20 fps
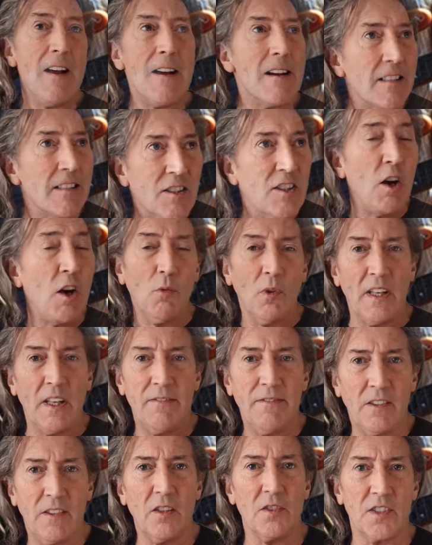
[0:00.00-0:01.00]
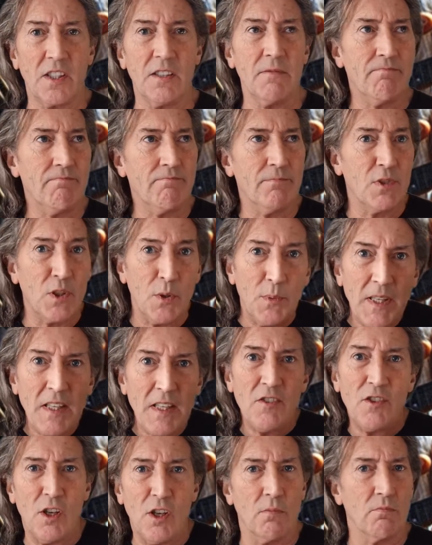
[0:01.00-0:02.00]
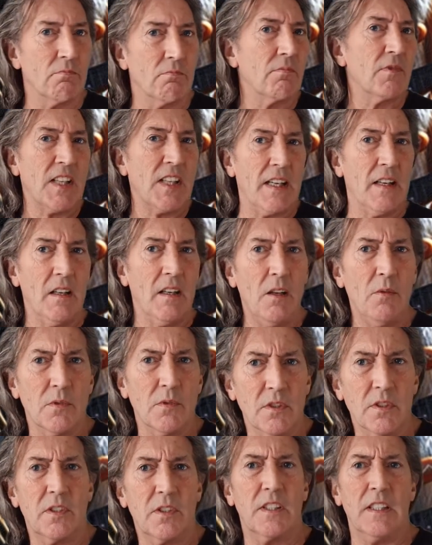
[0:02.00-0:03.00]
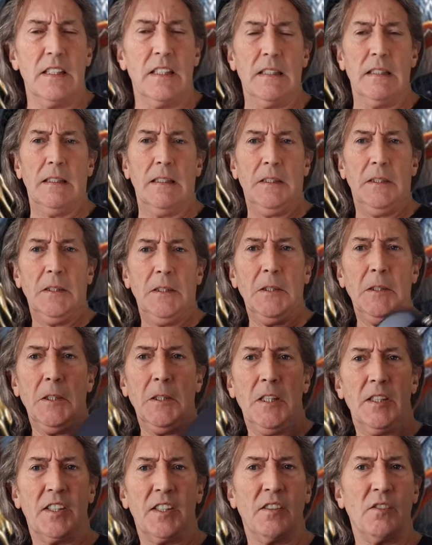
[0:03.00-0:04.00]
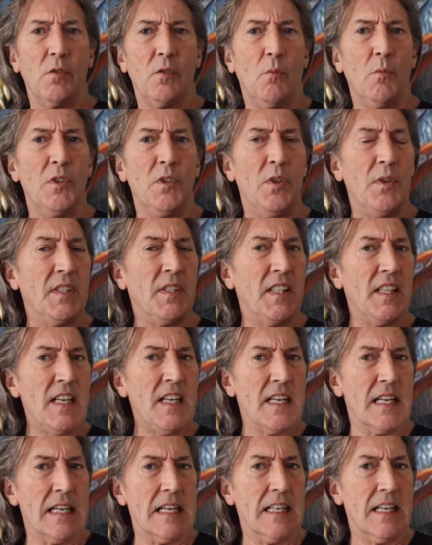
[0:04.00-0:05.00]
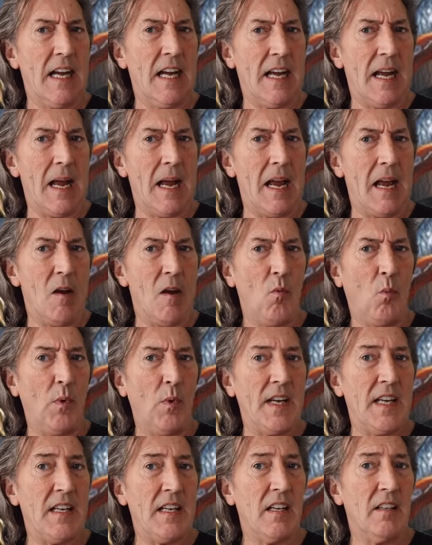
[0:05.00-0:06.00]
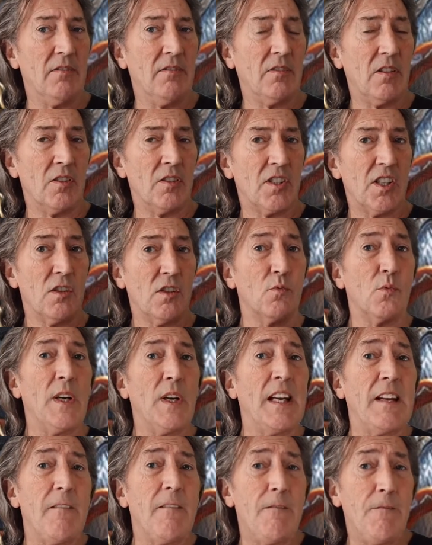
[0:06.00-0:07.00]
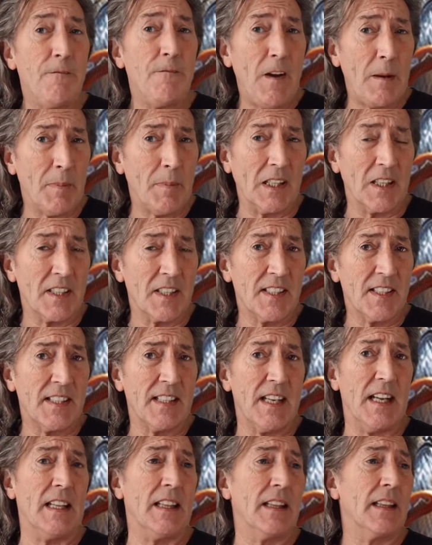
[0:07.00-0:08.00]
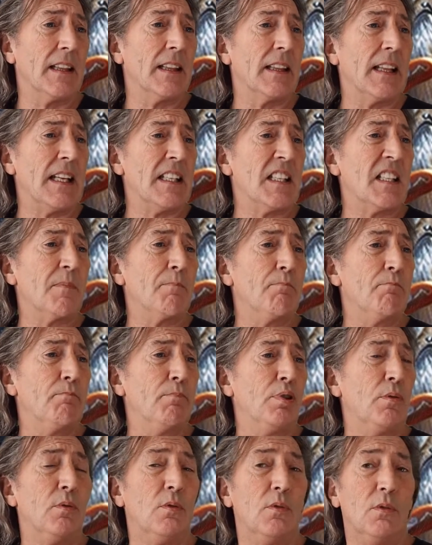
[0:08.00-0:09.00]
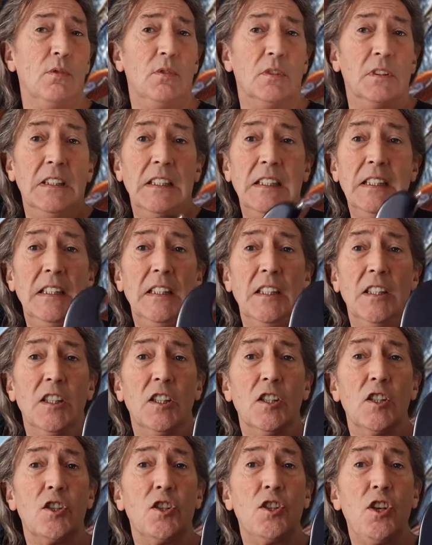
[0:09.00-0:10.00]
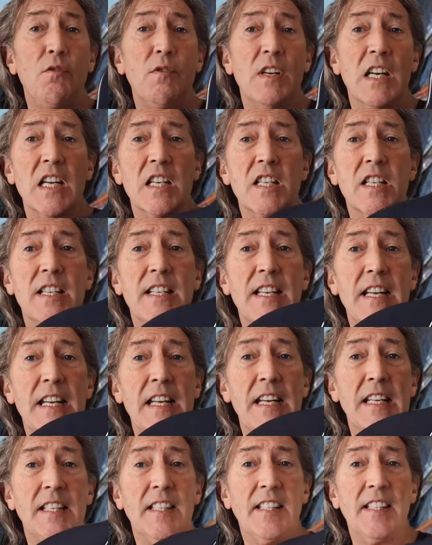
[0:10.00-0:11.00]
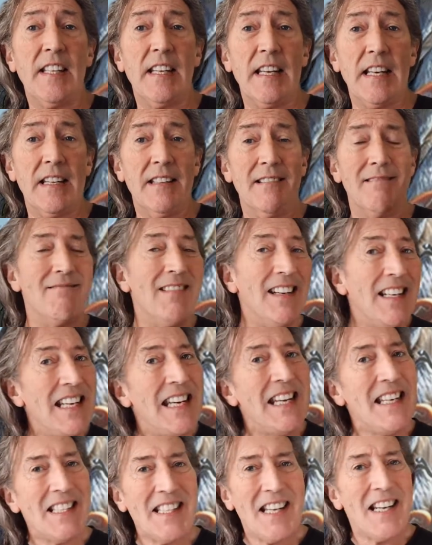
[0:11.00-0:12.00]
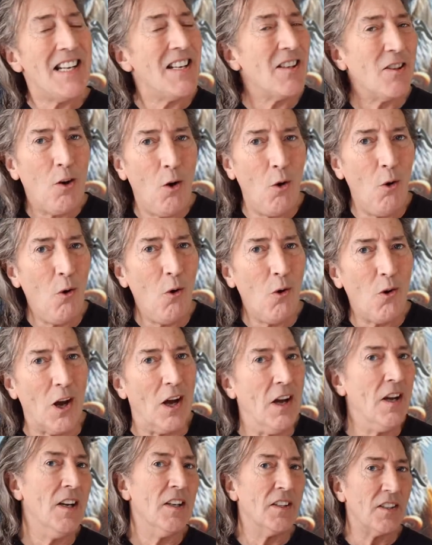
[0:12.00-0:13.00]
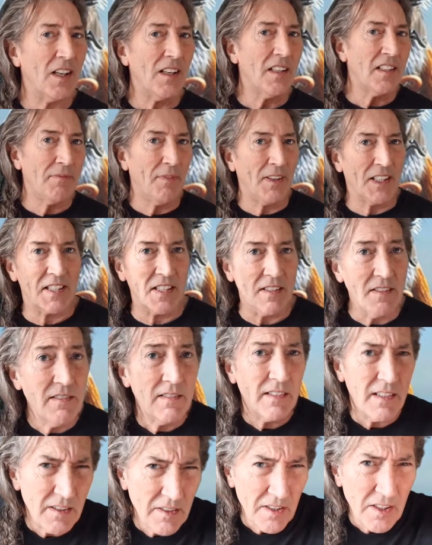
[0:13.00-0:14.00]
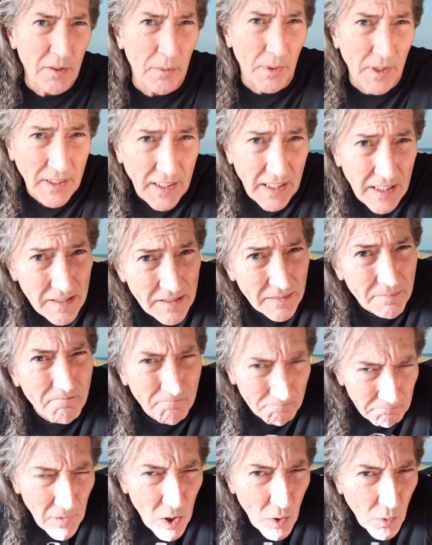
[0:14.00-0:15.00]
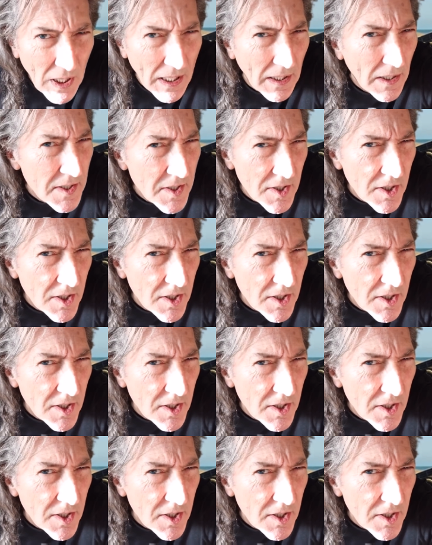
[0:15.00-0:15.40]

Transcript: I totally forgot to do an intro, say hello and tell you what we're doing today. We have got a really fabulous Les Paul Junior DC, and it's our corker. So let's have a listen. I'll say what I can. Okay, let's